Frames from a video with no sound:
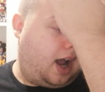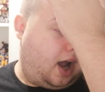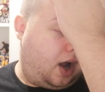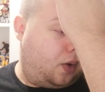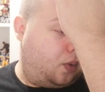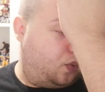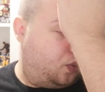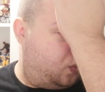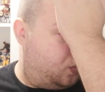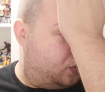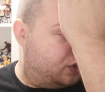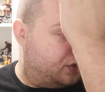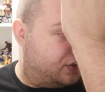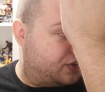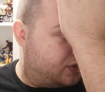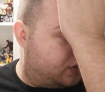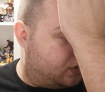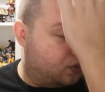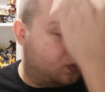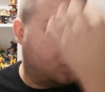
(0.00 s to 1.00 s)

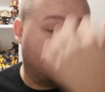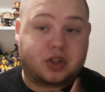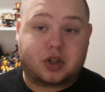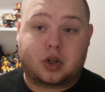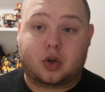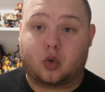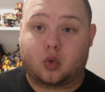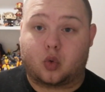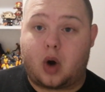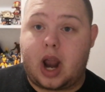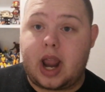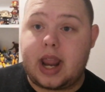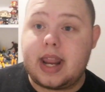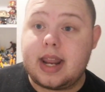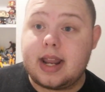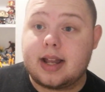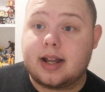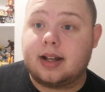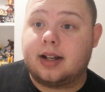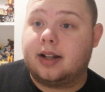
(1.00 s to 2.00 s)
was
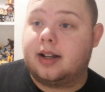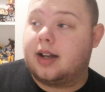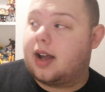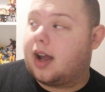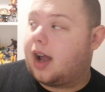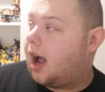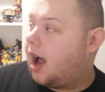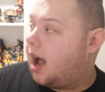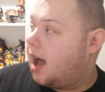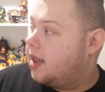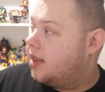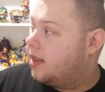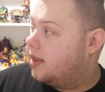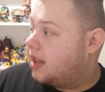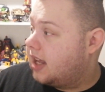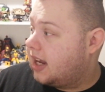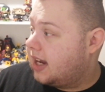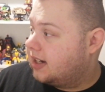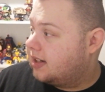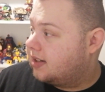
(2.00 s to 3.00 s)
great.
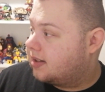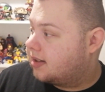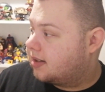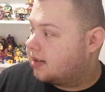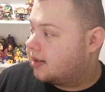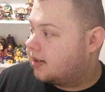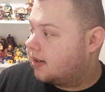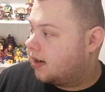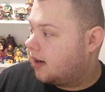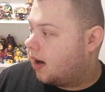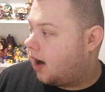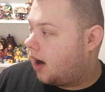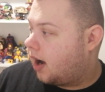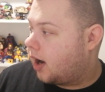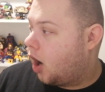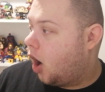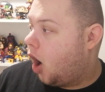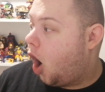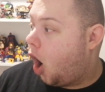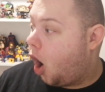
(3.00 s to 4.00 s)
This,
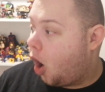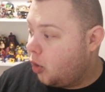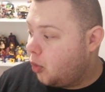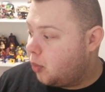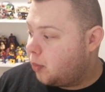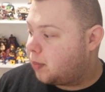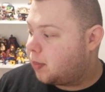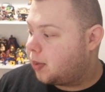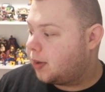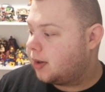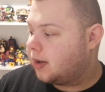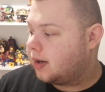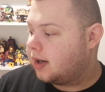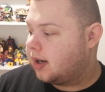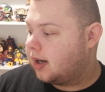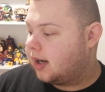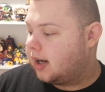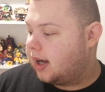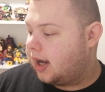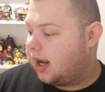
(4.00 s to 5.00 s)
I hope,
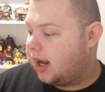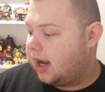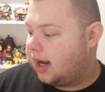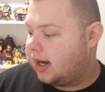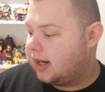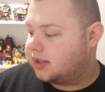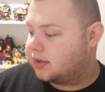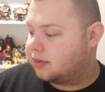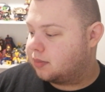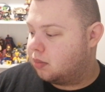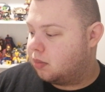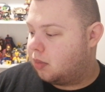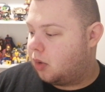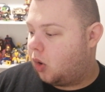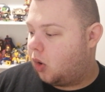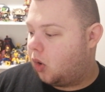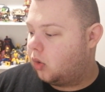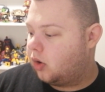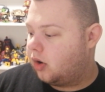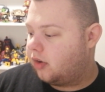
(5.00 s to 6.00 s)
is
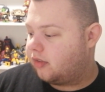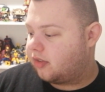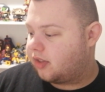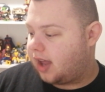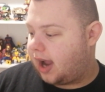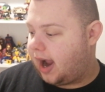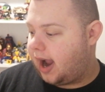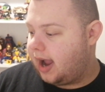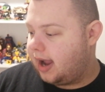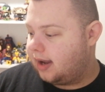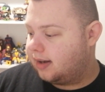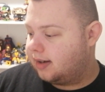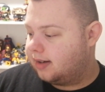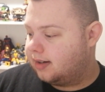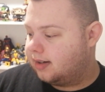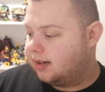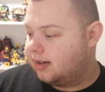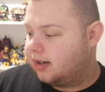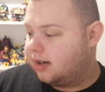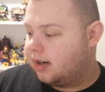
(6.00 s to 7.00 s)
more of that.
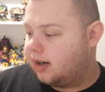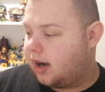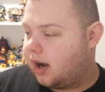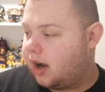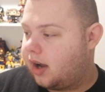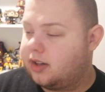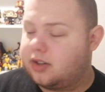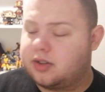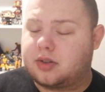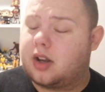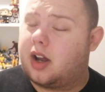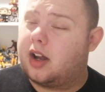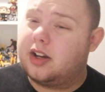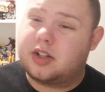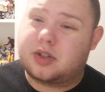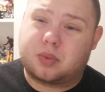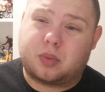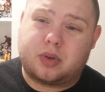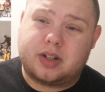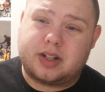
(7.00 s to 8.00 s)
I
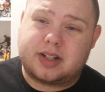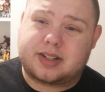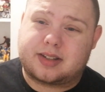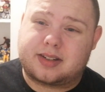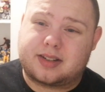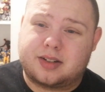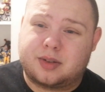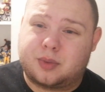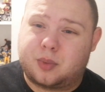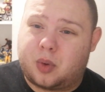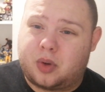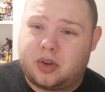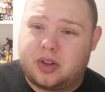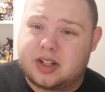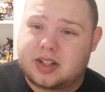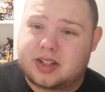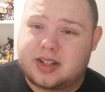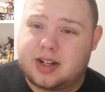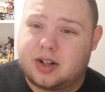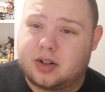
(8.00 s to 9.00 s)
just want
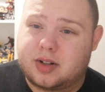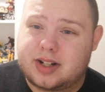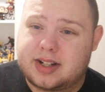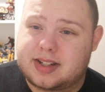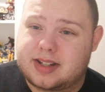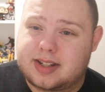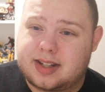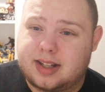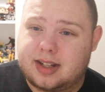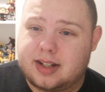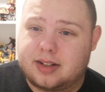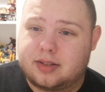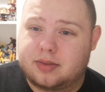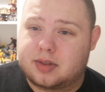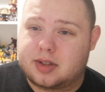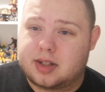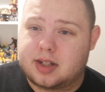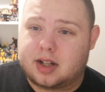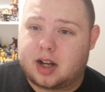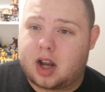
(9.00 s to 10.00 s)
this series
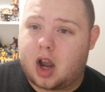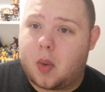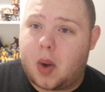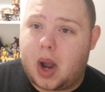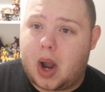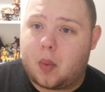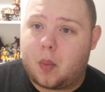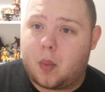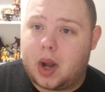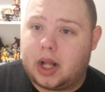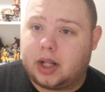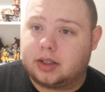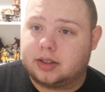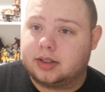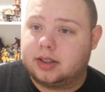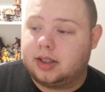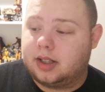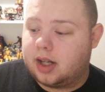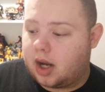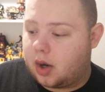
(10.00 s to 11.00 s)
to go out
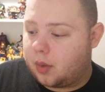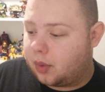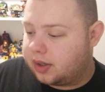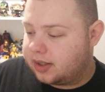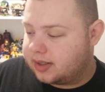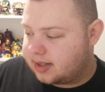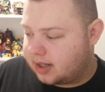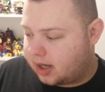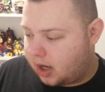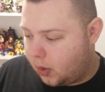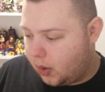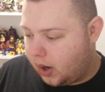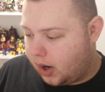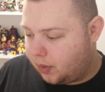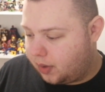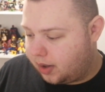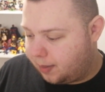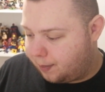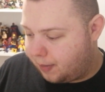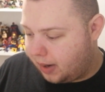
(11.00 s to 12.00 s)
well. I want it to go
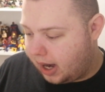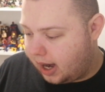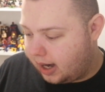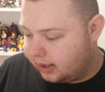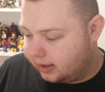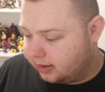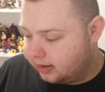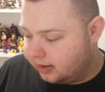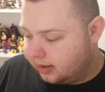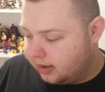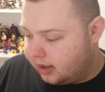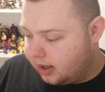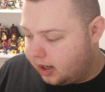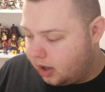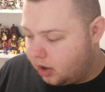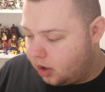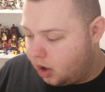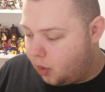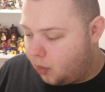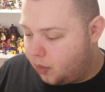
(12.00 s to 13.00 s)
out with a bang
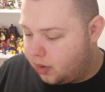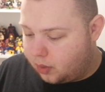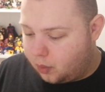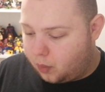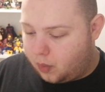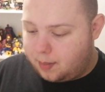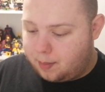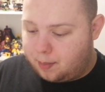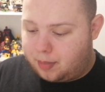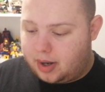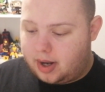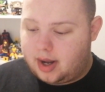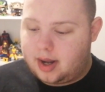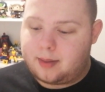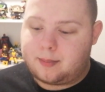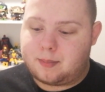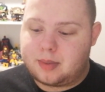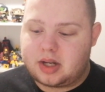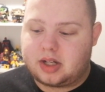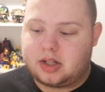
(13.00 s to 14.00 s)
and not with a
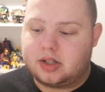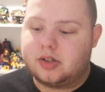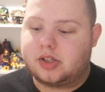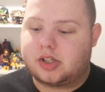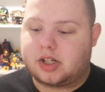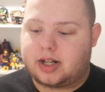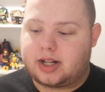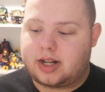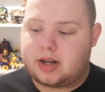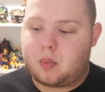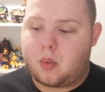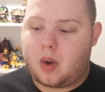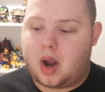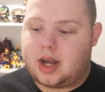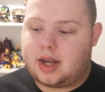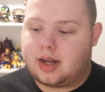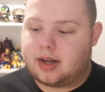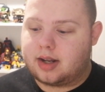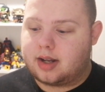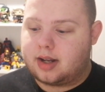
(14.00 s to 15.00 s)
whimper. But usually
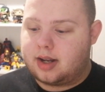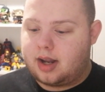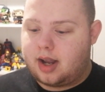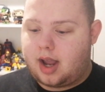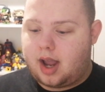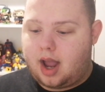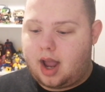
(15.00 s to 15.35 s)
when